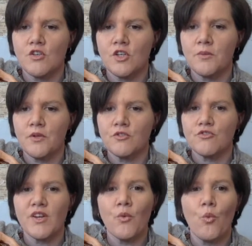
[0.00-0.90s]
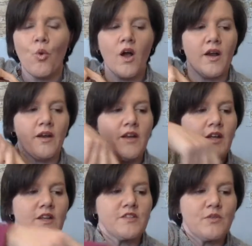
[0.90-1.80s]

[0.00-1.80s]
you're going to put it on string 1. So